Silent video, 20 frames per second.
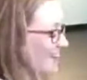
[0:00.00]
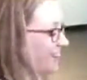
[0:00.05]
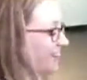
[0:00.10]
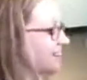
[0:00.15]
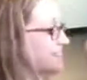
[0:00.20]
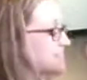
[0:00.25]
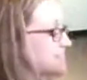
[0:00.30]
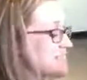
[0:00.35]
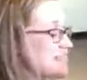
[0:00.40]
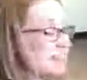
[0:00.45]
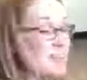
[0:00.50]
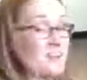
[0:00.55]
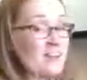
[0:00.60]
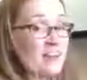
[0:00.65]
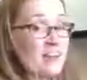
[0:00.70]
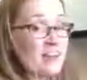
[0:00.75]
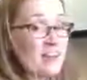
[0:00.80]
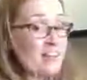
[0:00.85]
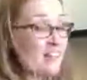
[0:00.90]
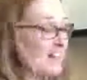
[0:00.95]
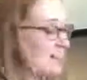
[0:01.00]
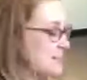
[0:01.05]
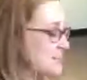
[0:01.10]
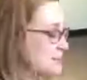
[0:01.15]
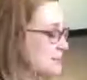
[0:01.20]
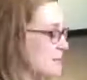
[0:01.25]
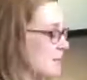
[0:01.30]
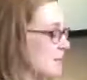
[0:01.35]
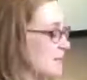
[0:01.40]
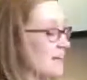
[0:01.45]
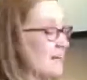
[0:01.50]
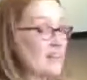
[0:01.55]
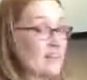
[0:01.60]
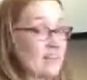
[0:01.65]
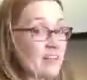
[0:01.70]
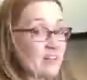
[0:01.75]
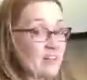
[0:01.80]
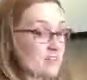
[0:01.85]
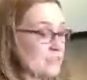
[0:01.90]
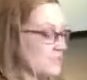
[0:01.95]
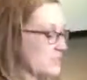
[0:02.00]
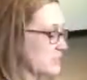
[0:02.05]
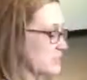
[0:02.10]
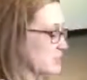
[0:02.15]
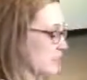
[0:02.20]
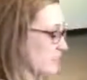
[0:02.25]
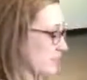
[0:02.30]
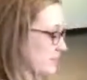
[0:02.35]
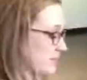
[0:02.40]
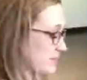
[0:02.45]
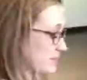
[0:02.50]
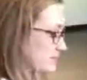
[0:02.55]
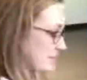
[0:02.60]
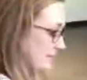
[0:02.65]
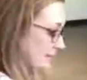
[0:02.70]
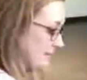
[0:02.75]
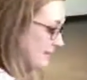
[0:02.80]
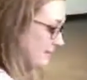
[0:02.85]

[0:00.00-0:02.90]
going to psych her out at the last moment and let her touch the board instead.